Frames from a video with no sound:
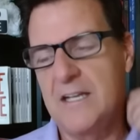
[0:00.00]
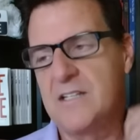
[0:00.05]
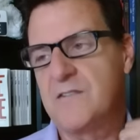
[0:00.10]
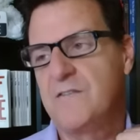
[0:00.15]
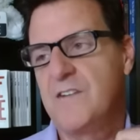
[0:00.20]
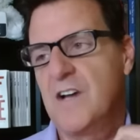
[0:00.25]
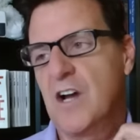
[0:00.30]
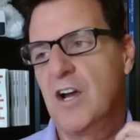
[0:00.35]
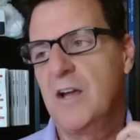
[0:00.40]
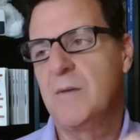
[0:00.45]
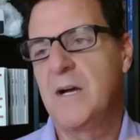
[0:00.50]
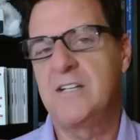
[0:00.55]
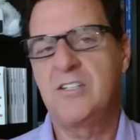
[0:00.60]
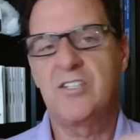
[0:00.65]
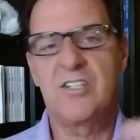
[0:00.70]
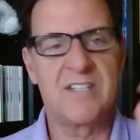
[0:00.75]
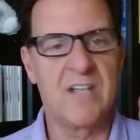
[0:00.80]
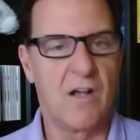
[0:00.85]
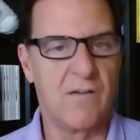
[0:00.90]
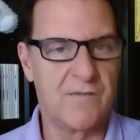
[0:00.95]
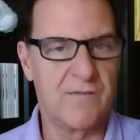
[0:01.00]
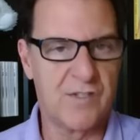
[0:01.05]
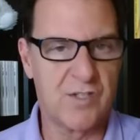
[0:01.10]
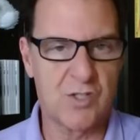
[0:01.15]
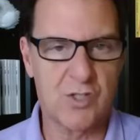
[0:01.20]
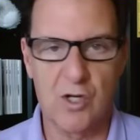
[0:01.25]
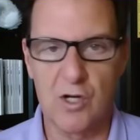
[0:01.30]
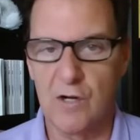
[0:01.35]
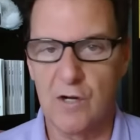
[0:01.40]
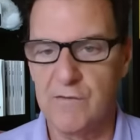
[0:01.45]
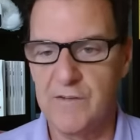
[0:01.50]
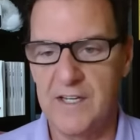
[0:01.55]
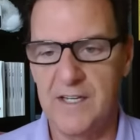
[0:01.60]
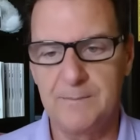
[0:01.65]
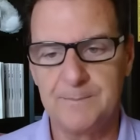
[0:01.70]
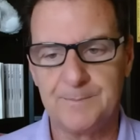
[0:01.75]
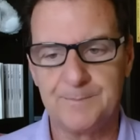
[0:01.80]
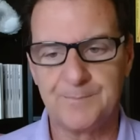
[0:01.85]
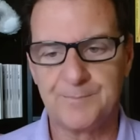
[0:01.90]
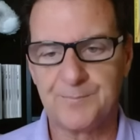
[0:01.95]
It's very much
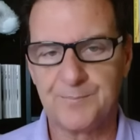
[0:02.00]
self-serving.